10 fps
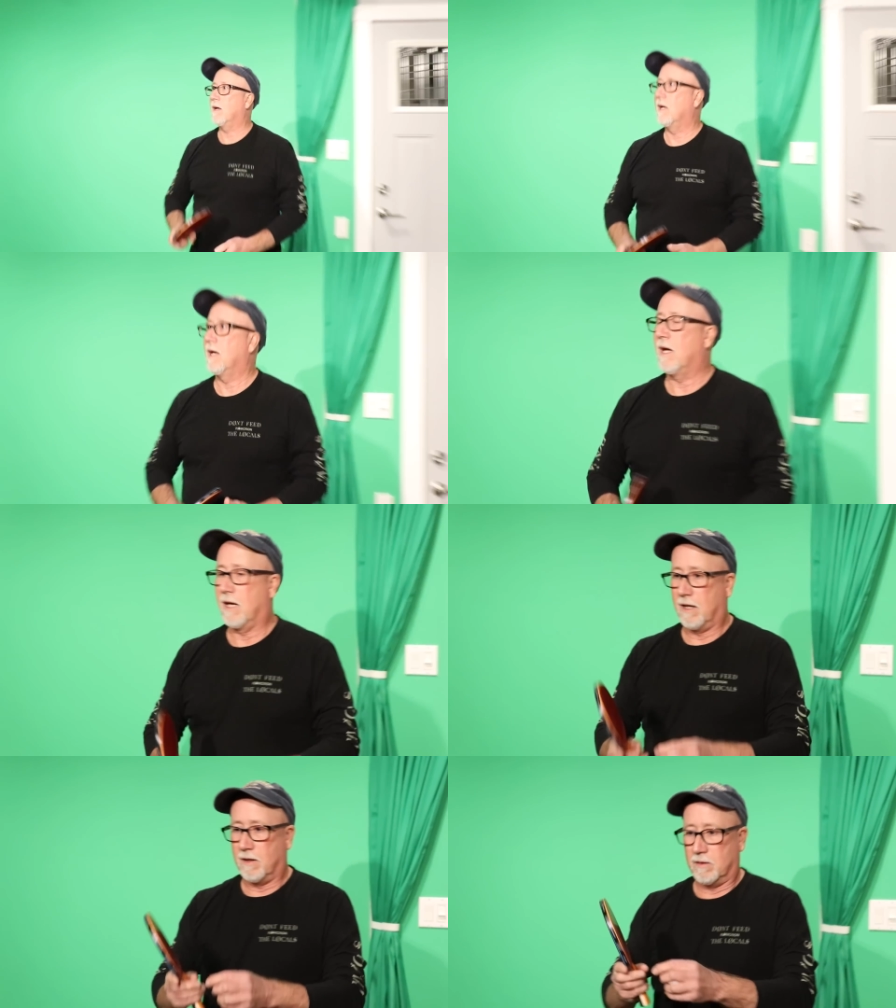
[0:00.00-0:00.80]
that.
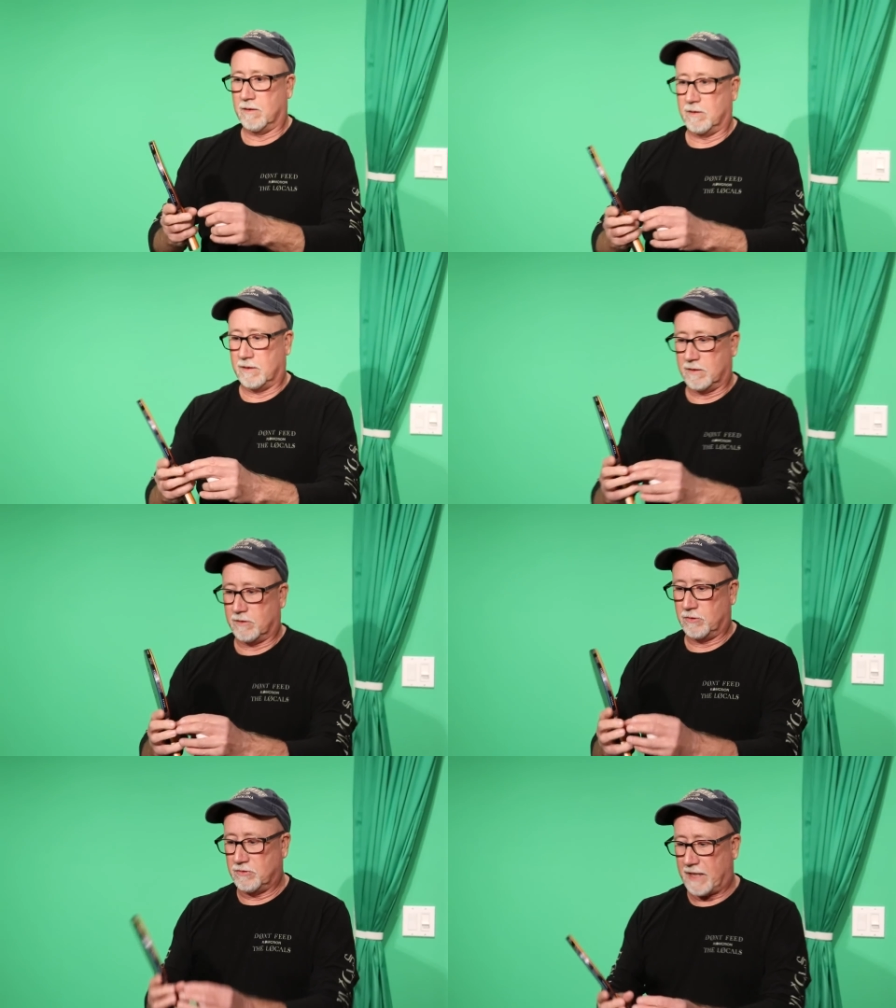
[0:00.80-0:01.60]

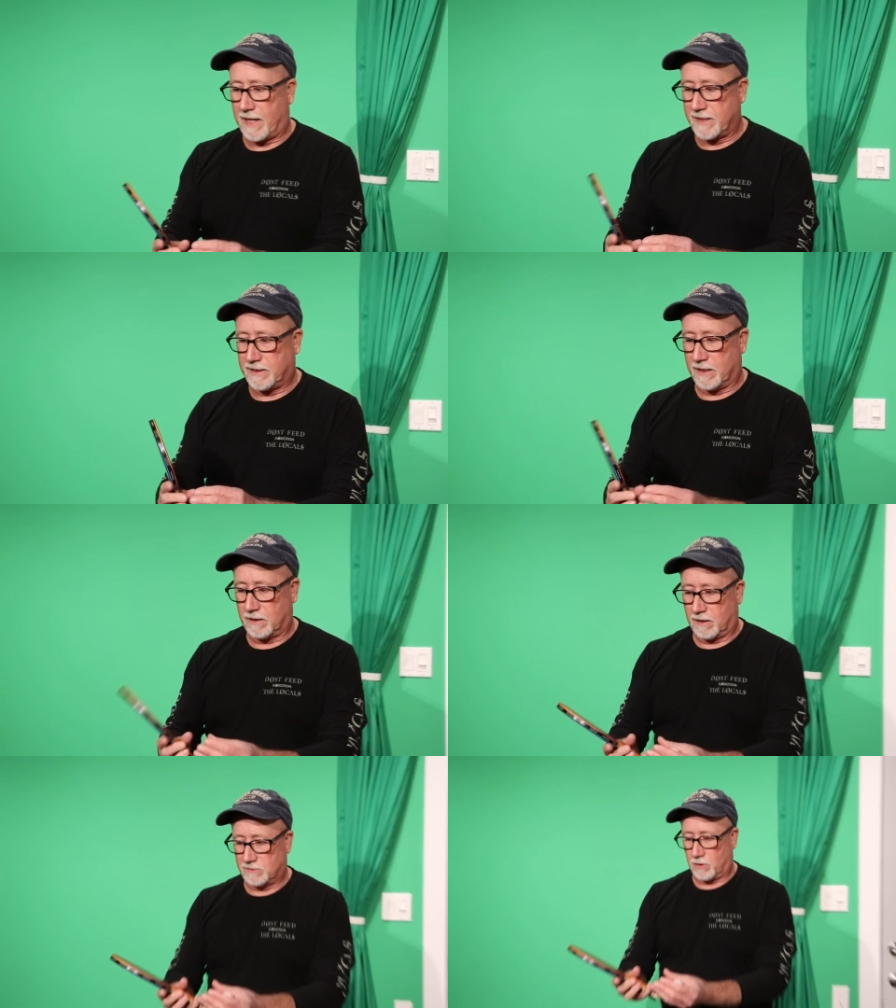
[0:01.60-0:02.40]
use that idea?
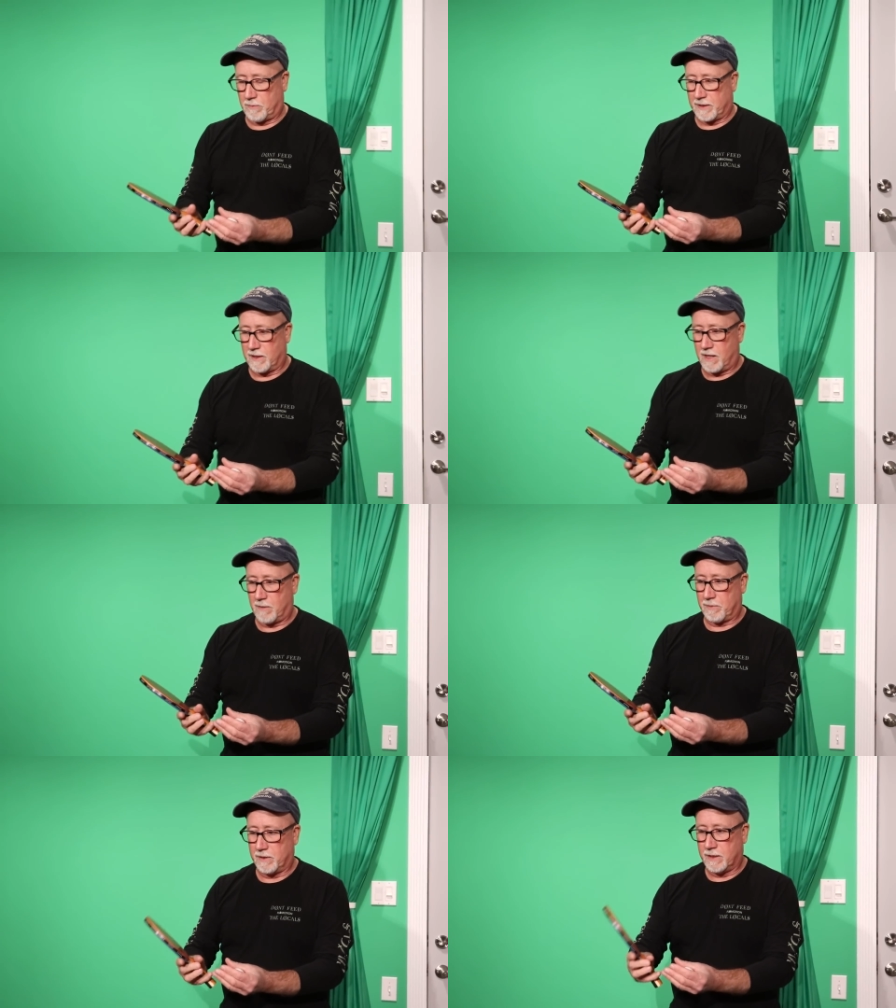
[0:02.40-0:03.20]
Let's open it
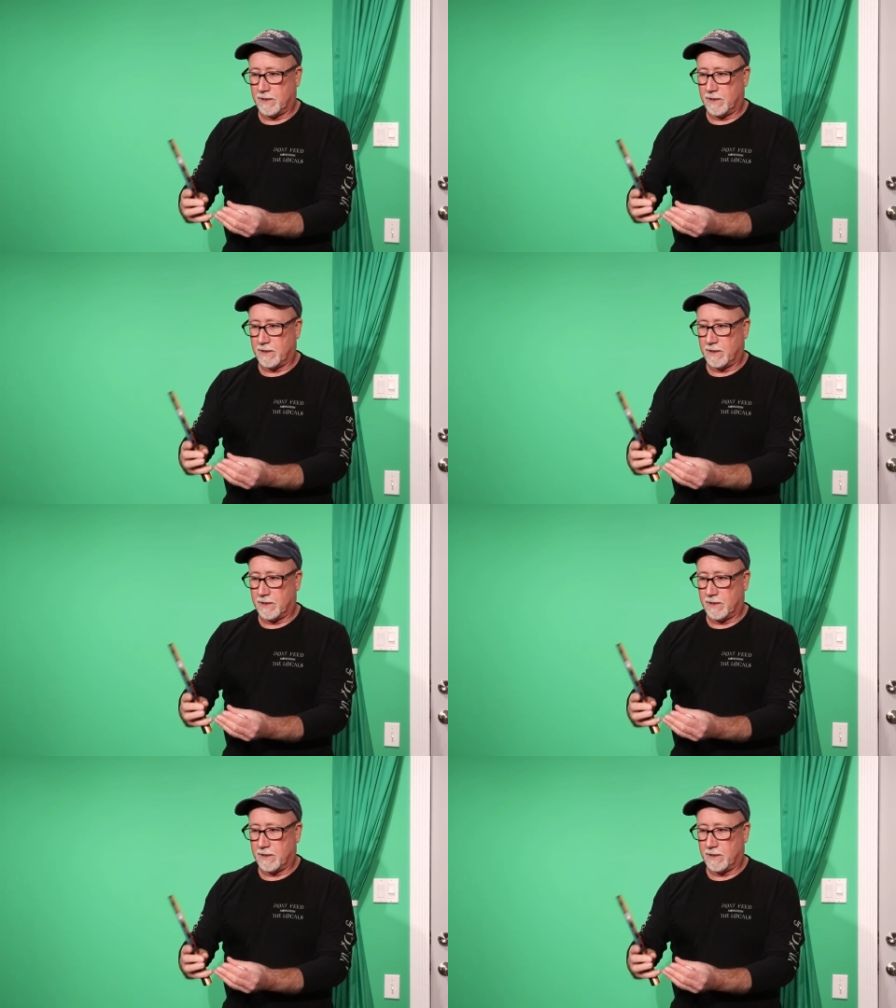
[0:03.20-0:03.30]
up.